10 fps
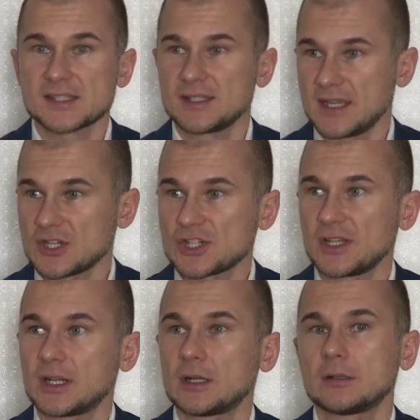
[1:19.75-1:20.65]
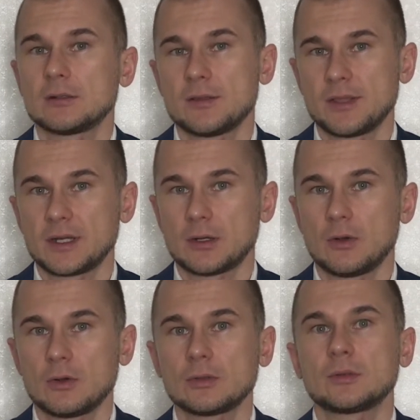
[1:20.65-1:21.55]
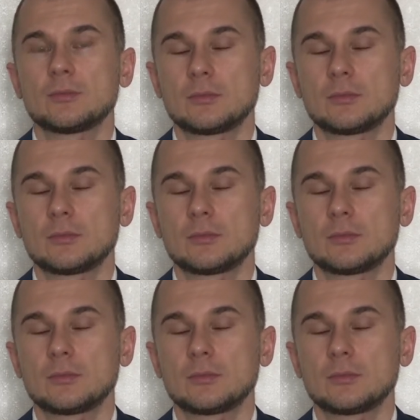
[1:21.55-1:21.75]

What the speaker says: they share their own